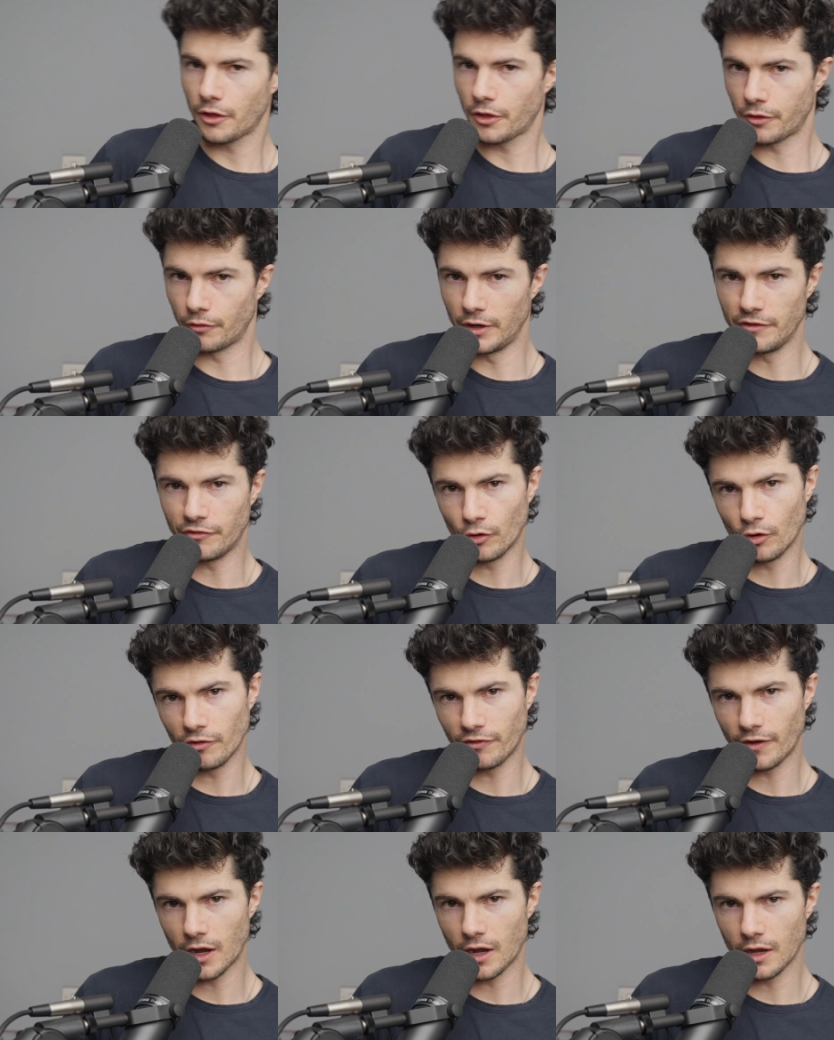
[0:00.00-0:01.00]
3, 4,
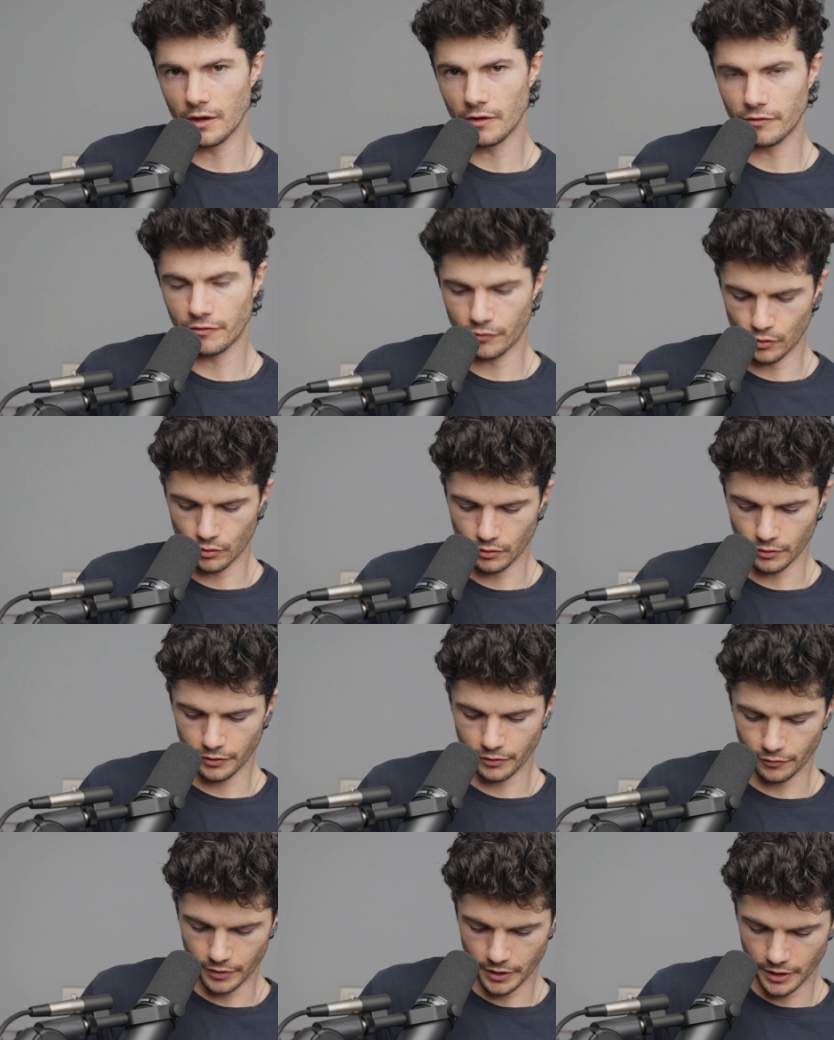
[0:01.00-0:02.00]
5, 4,
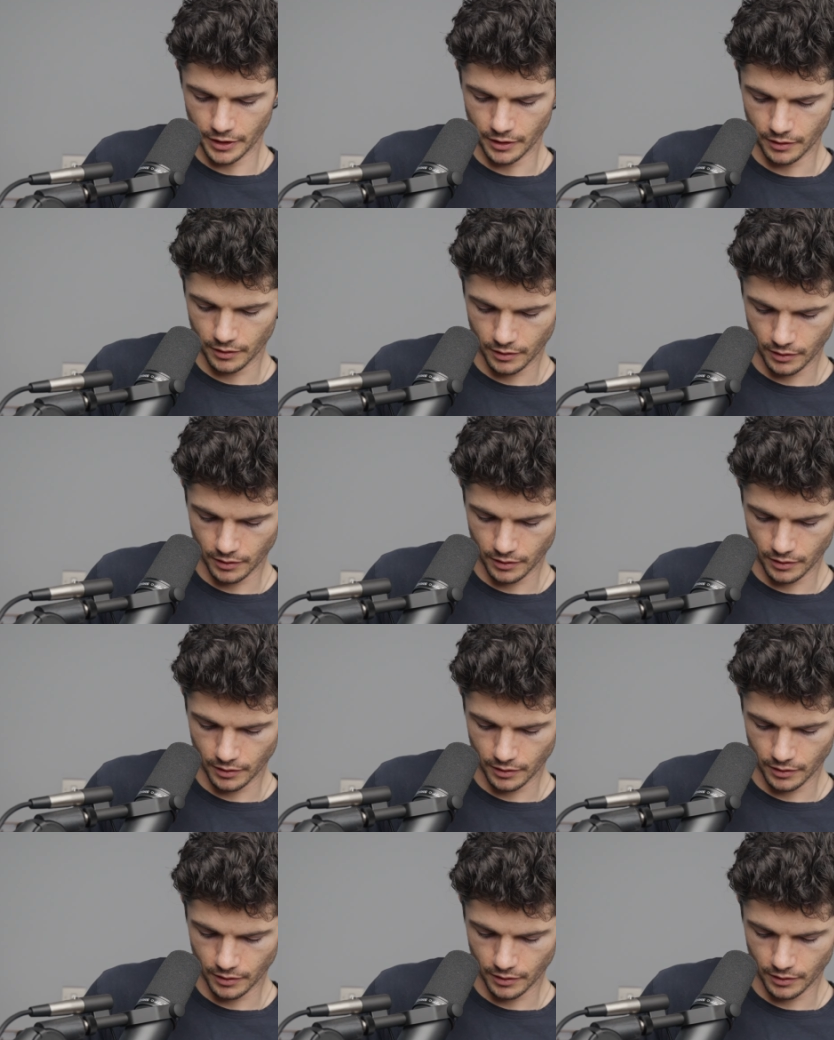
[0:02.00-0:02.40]
3,